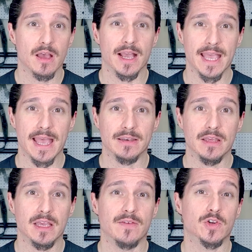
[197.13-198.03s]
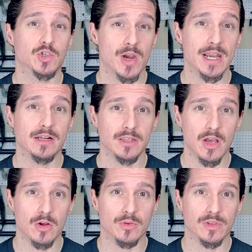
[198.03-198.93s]
Again, if you're training
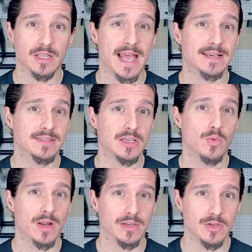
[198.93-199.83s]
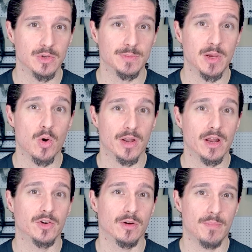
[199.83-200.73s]
alone, the last thing you want to do is be caught
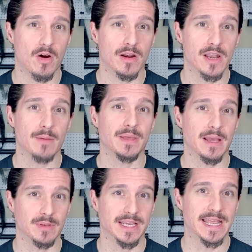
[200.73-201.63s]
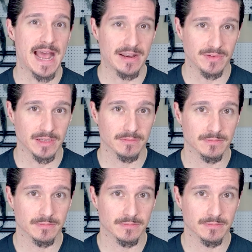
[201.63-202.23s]
under a bar and not be able to get out of it.